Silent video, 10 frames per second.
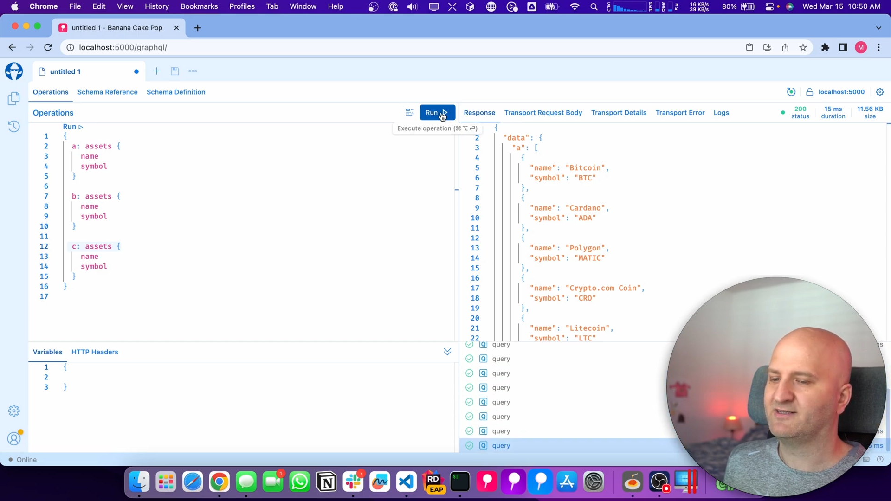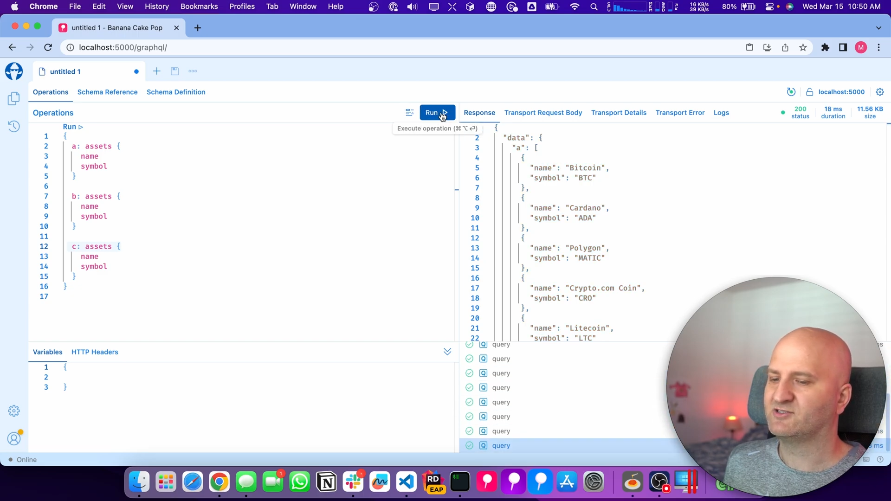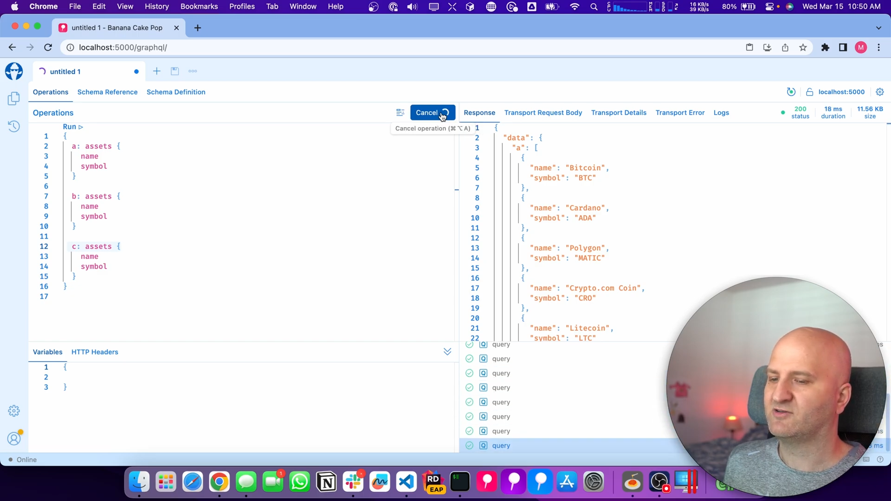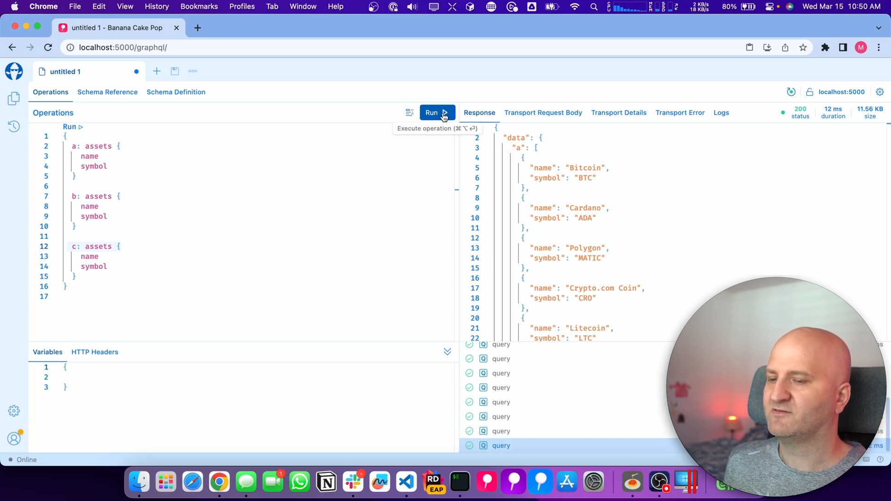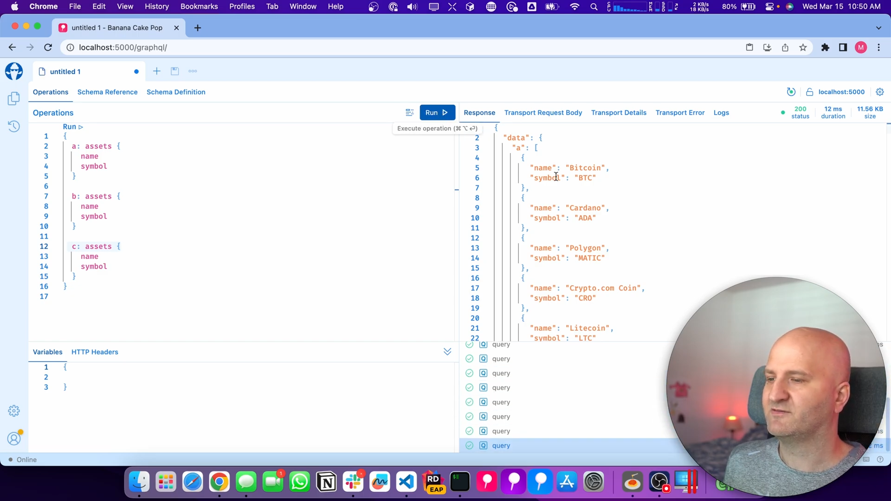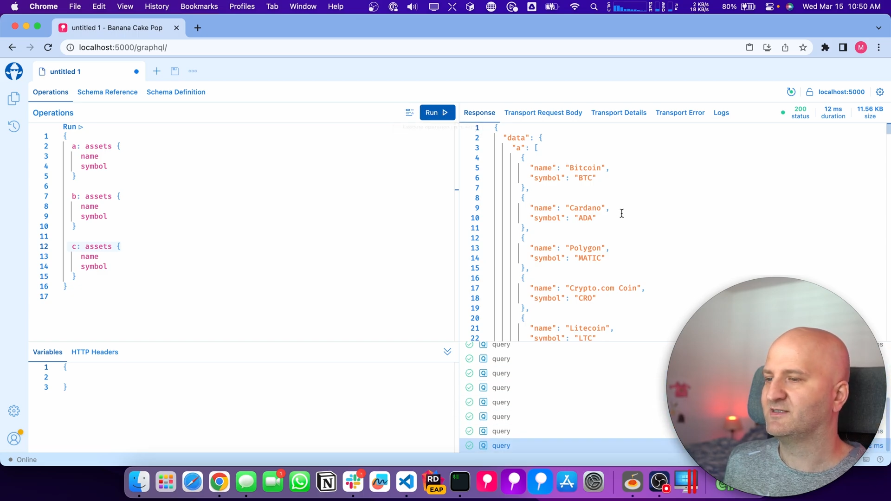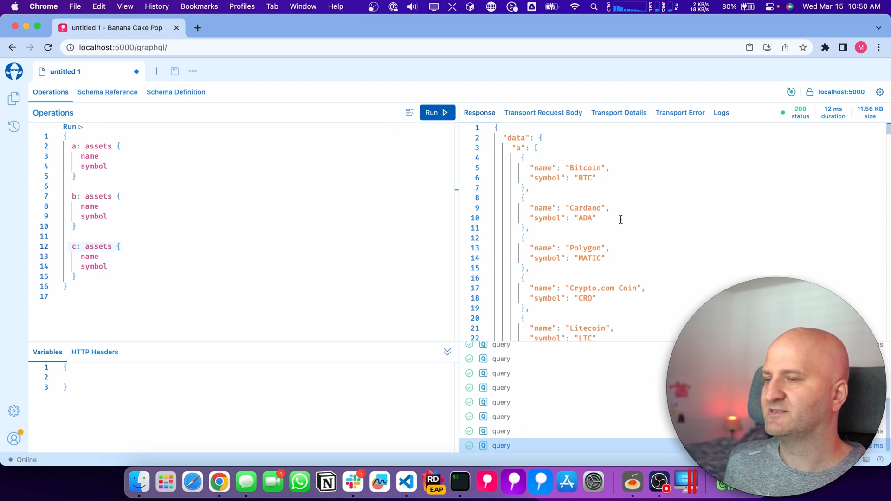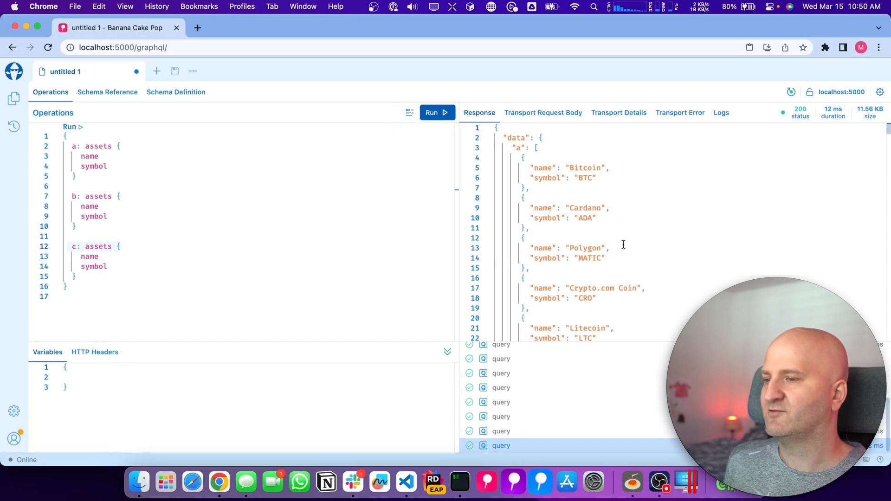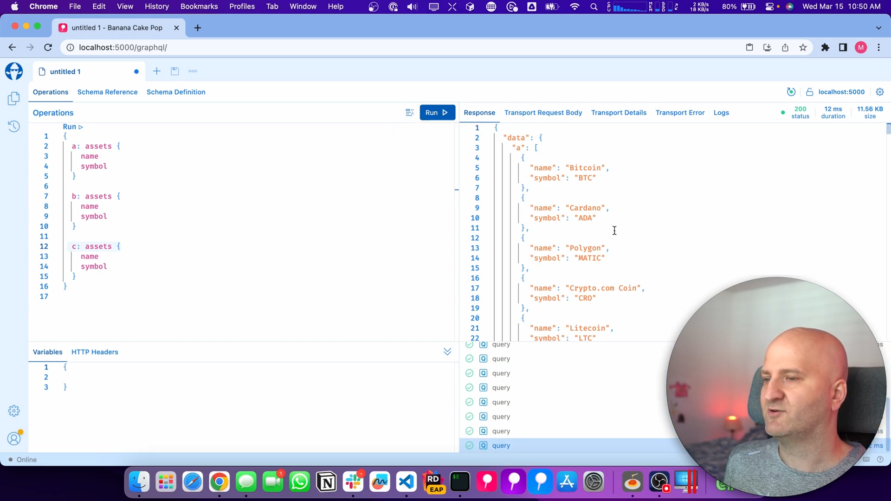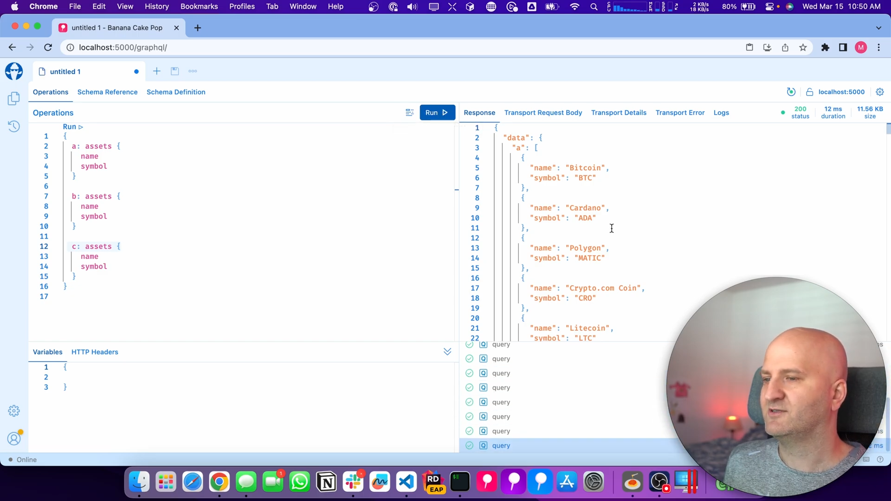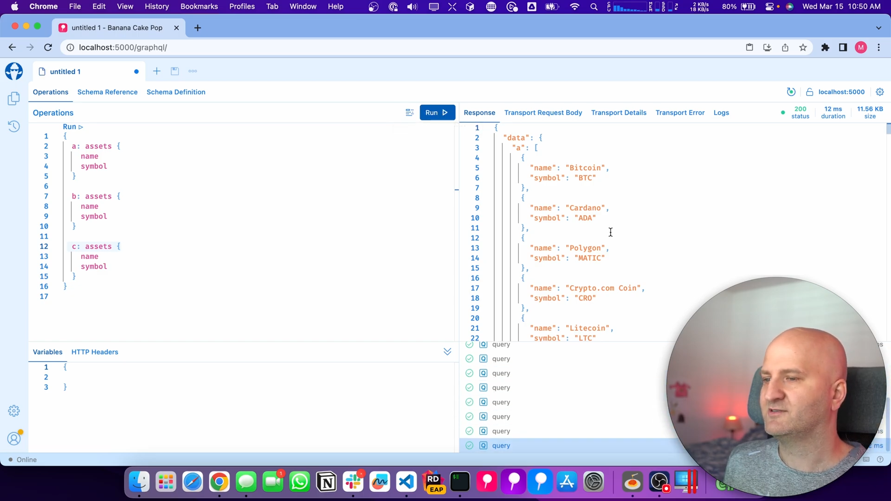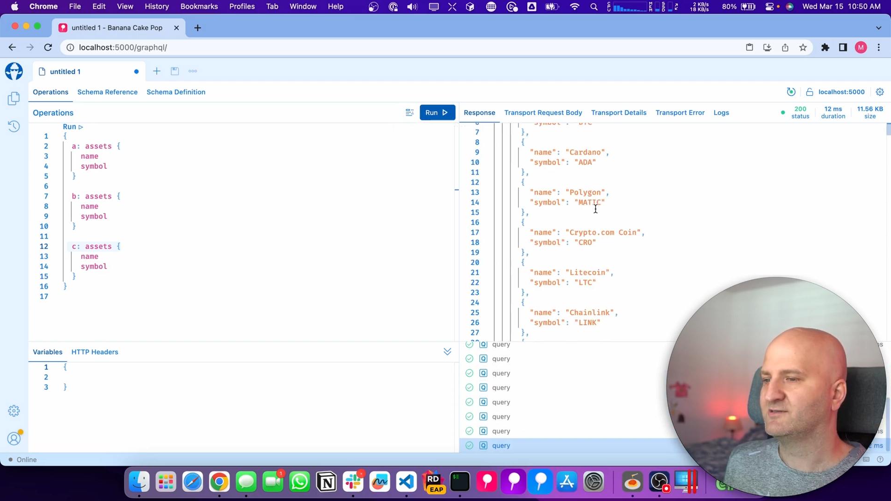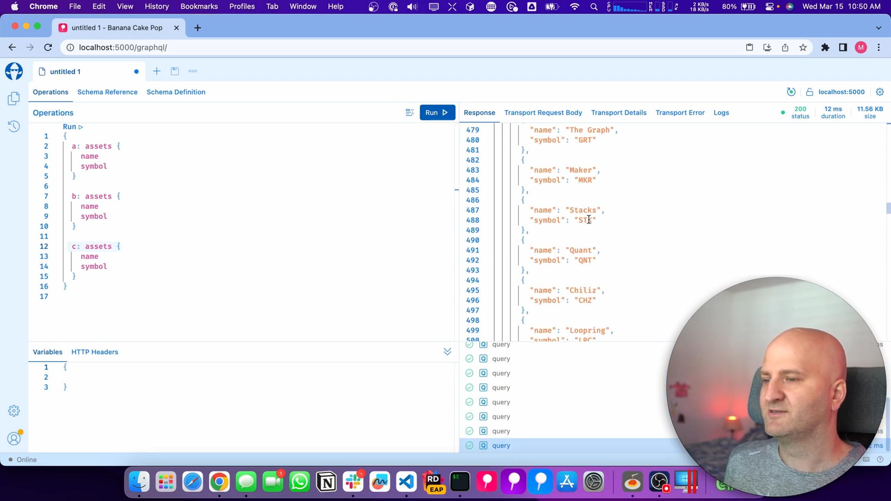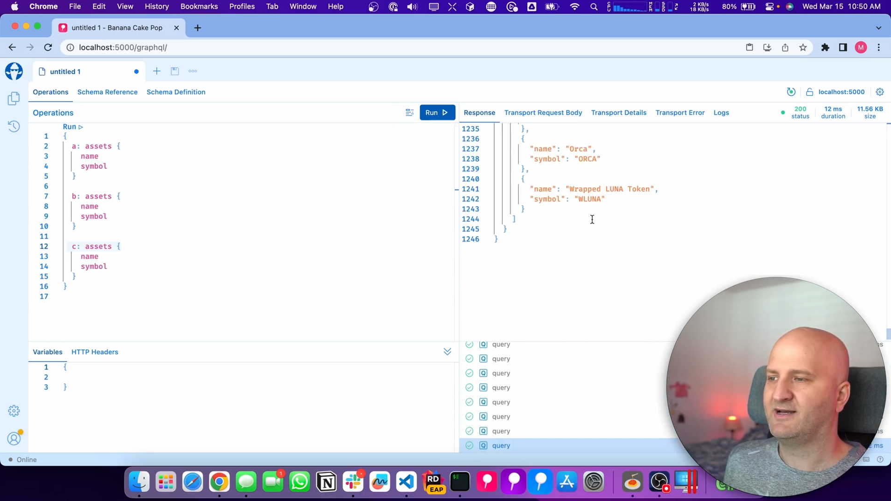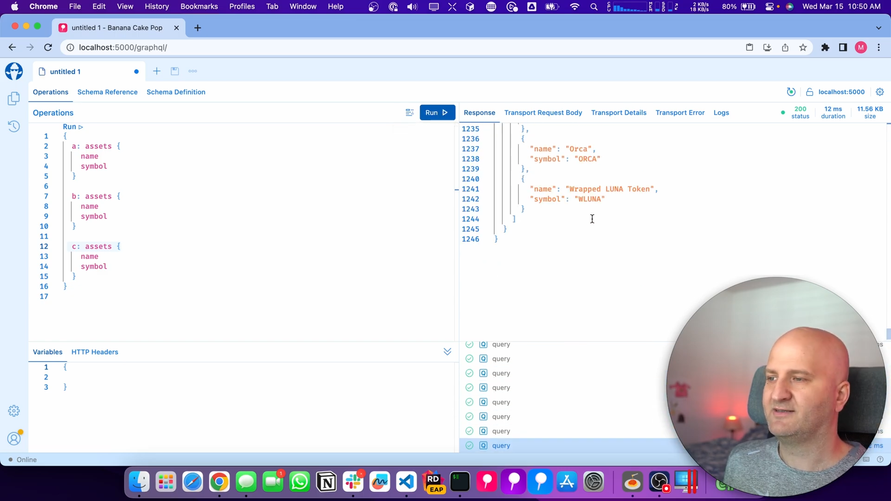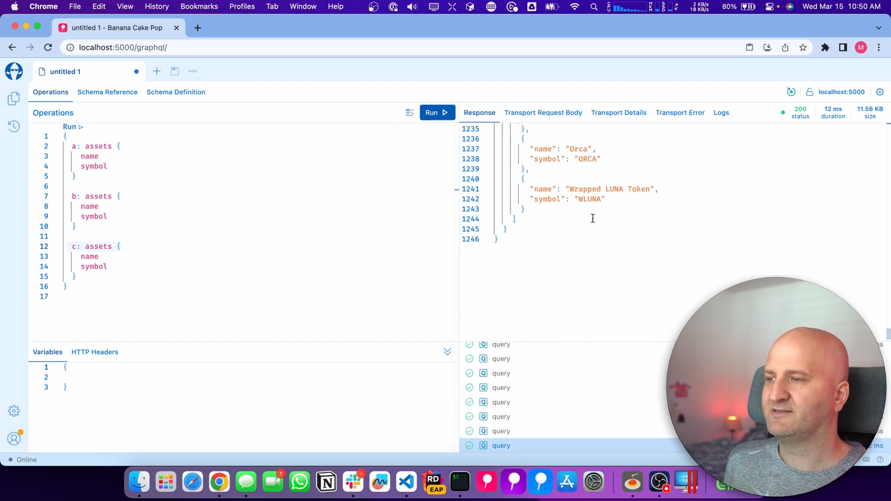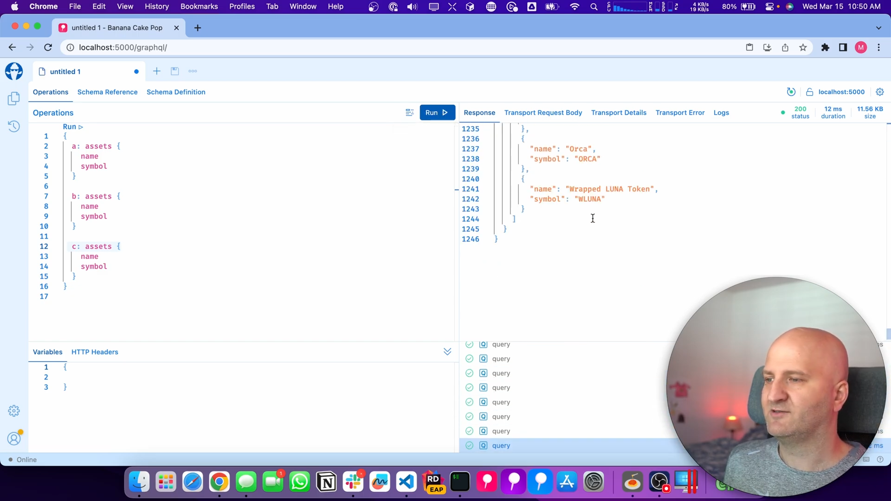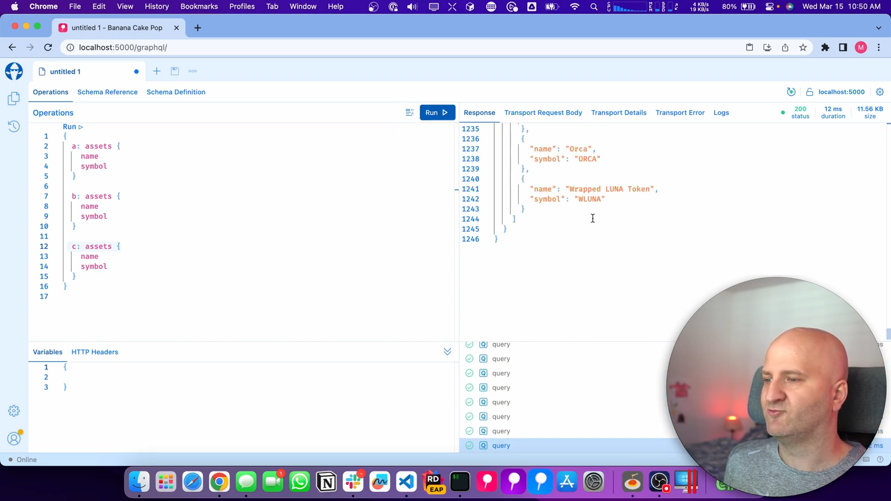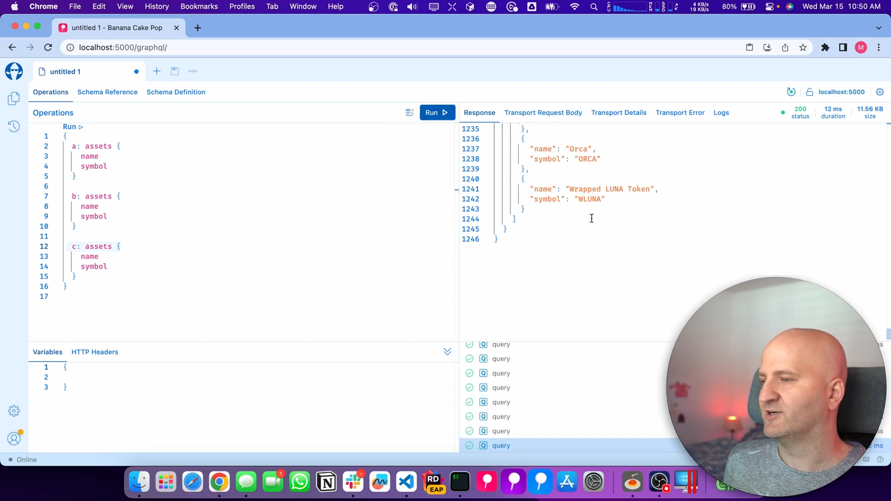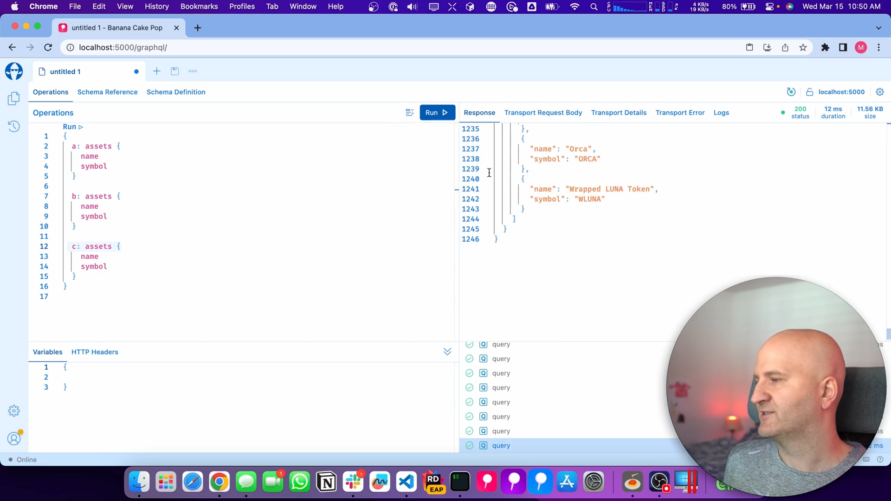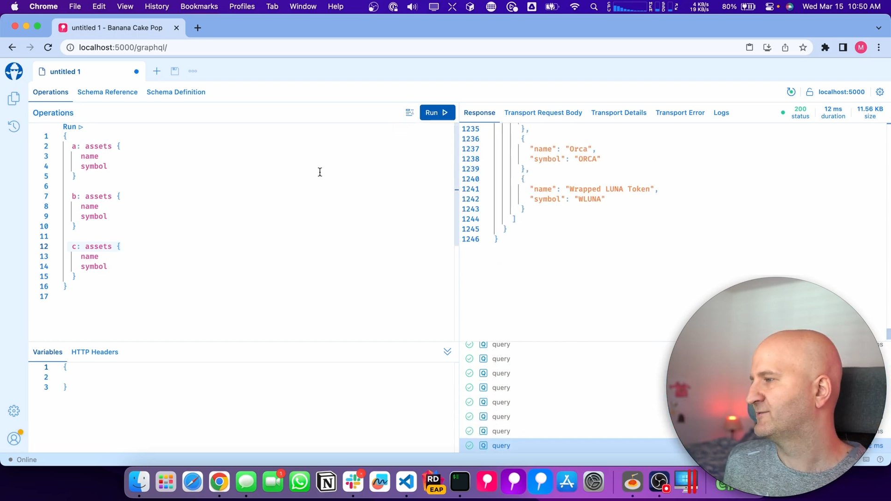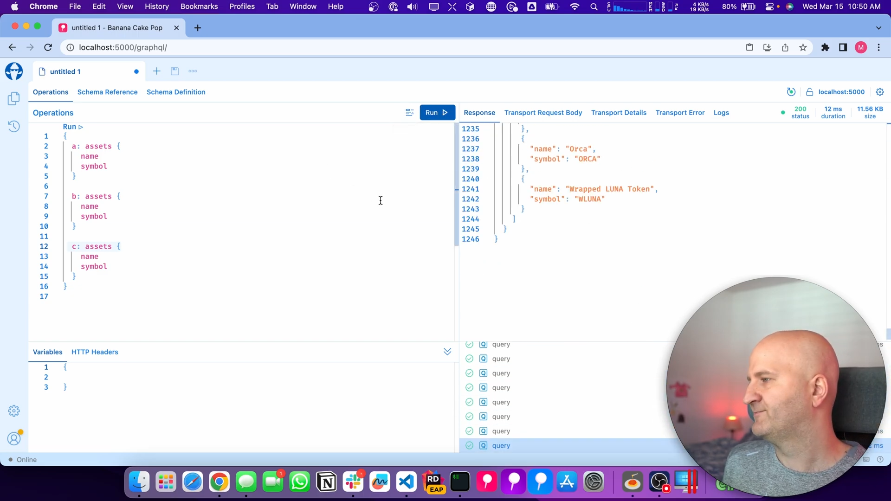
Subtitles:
as often as I want, and it works.